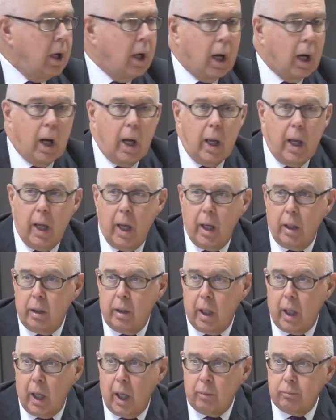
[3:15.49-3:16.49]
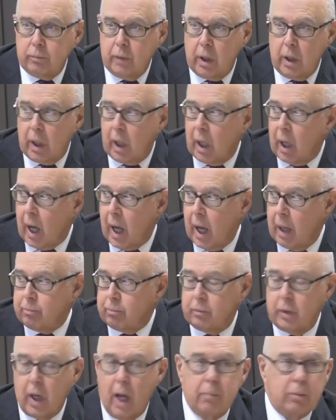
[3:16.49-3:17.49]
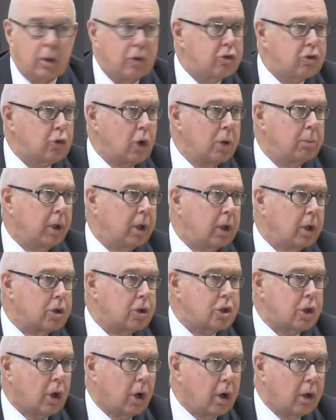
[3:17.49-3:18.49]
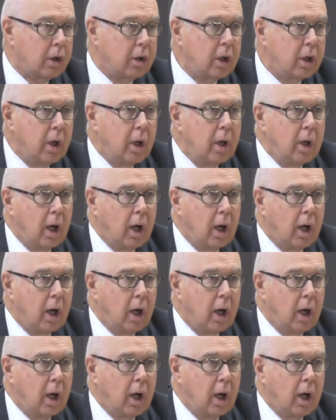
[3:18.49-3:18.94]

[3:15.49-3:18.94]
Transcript: I'm extremely concerned